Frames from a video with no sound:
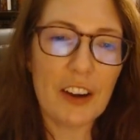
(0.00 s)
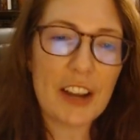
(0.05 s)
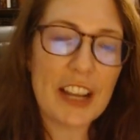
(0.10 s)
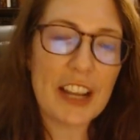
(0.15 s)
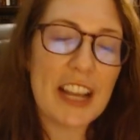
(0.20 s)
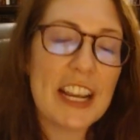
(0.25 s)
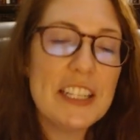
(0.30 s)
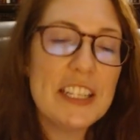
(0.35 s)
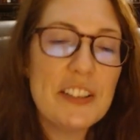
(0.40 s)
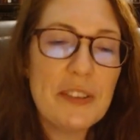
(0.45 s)

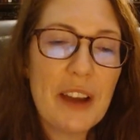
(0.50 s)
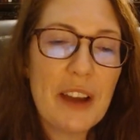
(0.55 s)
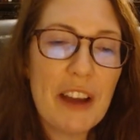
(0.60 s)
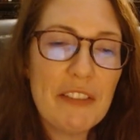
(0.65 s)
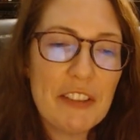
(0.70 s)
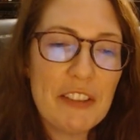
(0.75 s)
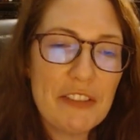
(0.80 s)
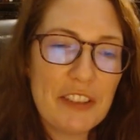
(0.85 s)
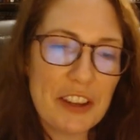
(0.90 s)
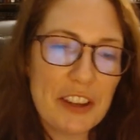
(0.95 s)
okay, I do
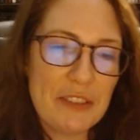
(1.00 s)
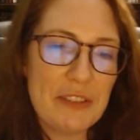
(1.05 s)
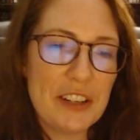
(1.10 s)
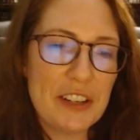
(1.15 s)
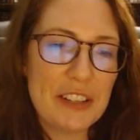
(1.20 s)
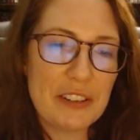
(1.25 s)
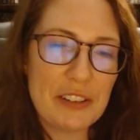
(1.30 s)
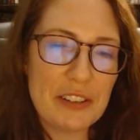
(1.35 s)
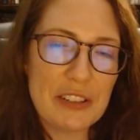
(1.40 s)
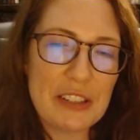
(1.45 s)
have a fun
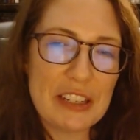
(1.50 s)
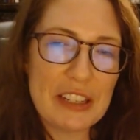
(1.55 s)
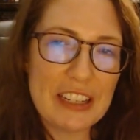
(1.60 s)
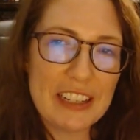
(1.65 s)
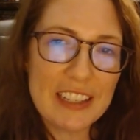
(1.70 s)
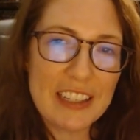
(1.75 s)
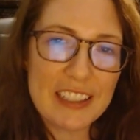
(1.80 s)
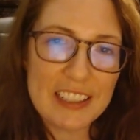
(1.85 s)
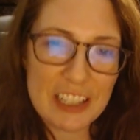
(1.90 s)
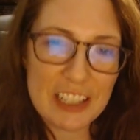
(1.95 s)
research
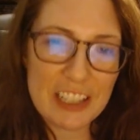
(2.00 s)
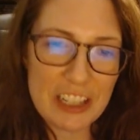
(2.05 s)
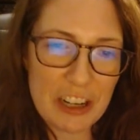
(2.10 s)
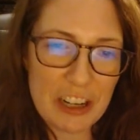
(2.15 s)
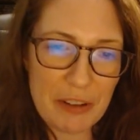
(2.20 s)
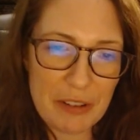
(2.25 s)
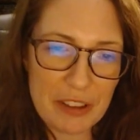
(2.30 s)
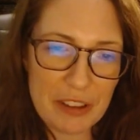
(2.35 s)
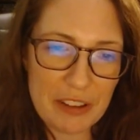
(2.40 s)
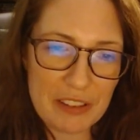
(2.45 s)
link to
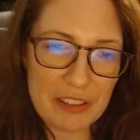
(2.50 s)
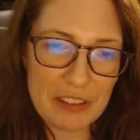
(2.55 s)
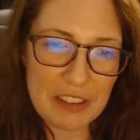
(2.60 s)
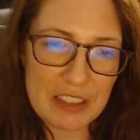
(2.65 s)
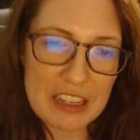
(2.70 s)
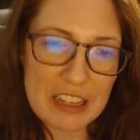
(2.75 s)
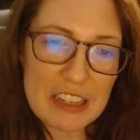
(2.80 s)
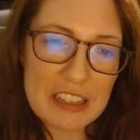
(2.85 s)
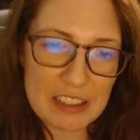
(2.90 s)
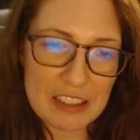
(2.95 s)
share with you.
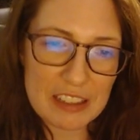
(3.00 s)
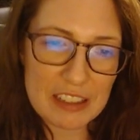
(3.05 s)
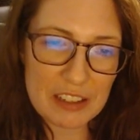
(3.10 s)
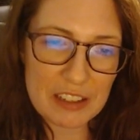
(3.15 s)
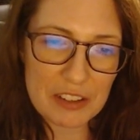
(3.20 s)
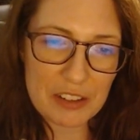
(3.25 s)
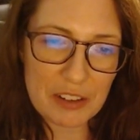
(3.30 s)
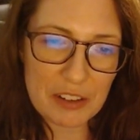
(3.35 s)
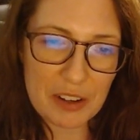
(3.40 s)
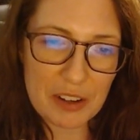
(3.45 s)
The link is
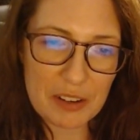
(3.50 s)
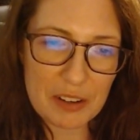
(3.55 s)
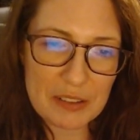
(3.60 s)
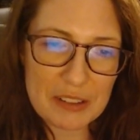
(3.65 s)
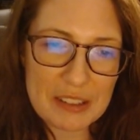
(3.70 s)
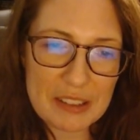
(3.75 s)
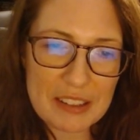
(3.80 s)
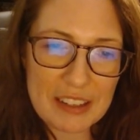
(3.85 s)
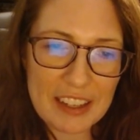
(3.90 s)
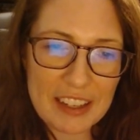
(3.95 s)
in the show
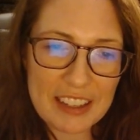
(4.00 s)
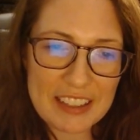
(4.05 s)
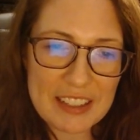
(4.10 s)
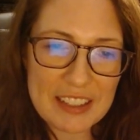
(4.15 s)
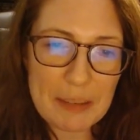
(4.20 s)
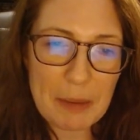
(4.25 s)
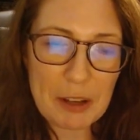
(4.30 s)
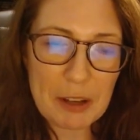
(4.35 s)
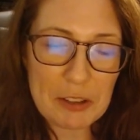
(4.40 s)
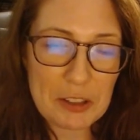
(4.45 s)
notes.
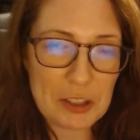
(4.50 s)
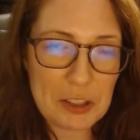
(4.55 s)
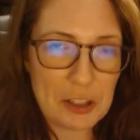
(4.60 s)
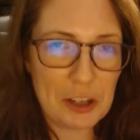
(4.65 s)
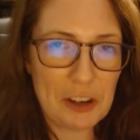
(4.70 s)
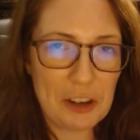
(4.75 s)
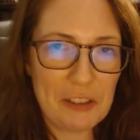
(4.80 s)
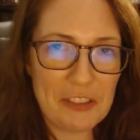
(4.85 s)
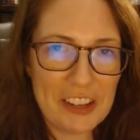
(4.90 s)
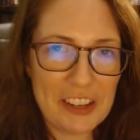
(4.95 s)
It's about
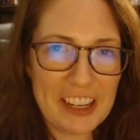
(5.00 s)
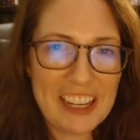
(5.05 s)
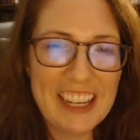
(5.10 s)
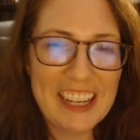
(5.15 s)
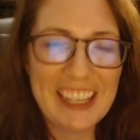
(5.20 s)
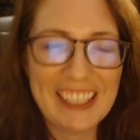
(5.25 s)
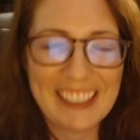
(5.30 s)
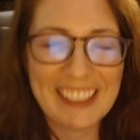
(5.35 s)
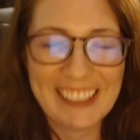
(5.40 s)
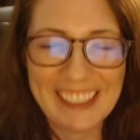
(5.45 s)

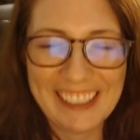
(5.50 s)
scurvy.